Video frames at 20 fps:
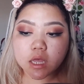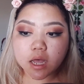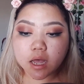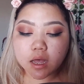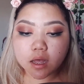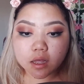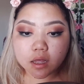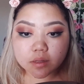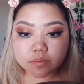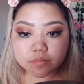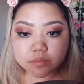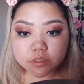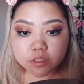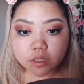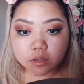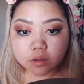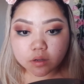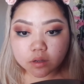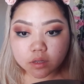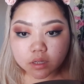Um,
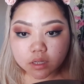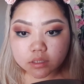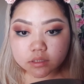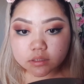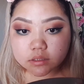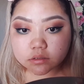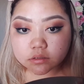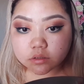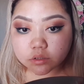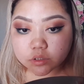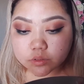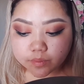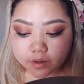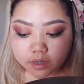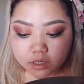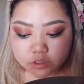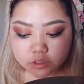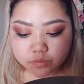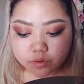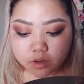so those
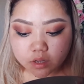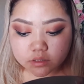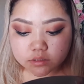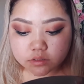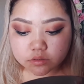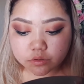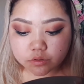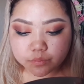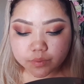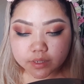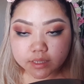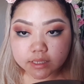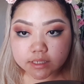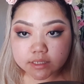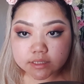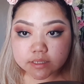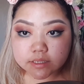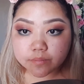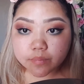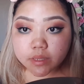products will also be
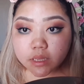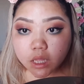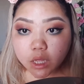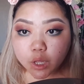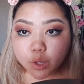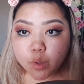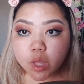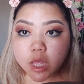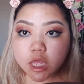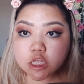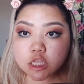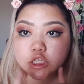listed below.